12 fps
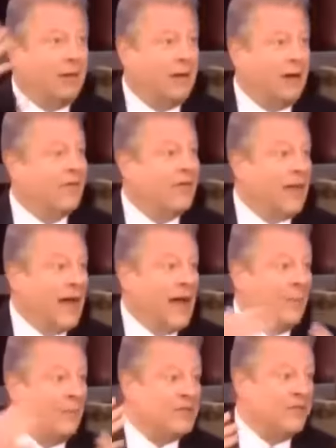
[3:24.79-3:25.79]
the cover
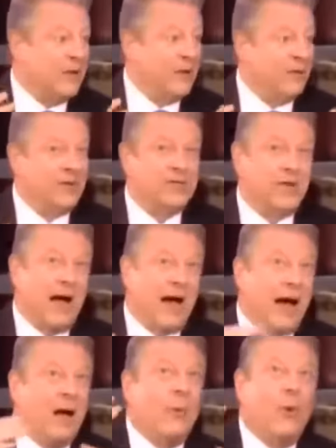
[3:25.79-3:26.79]
the atmosphere. The
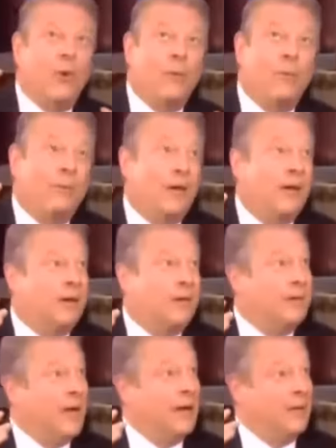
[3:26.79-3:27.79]
sky won't
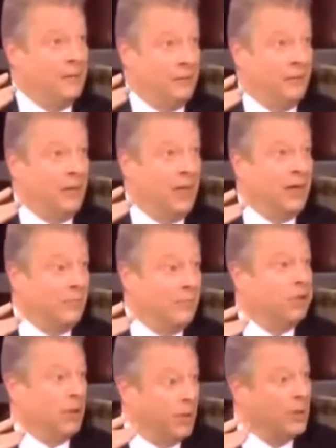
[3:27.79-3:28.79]
be uh,
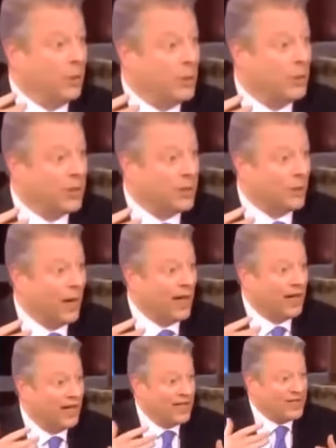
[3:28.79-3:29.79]
really blue in the